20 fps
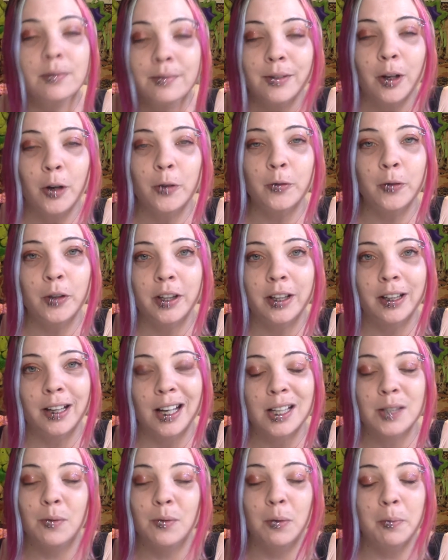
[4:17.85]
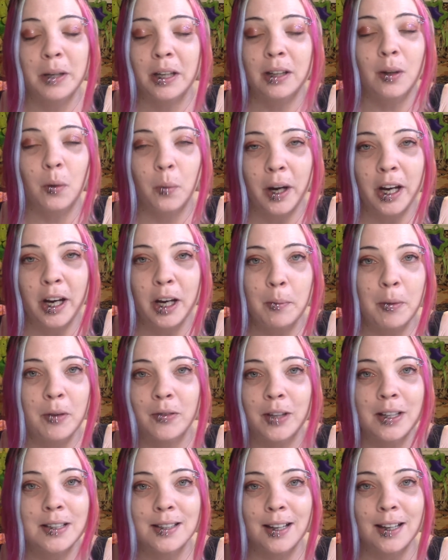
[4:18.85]
hopefully the cats won't be in the way, but if
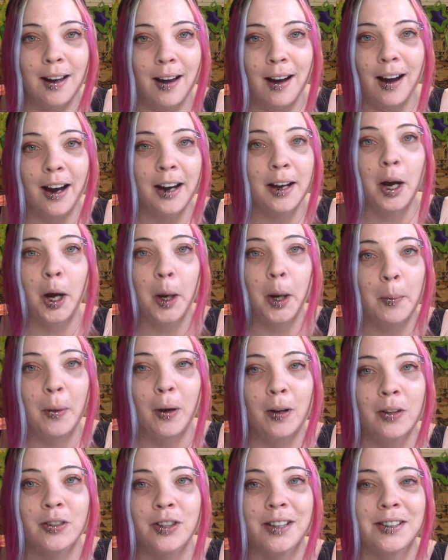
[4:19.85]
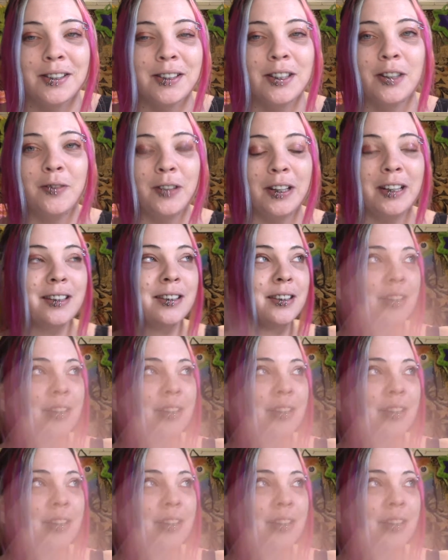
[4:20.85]
they say hi, I apologize in advance.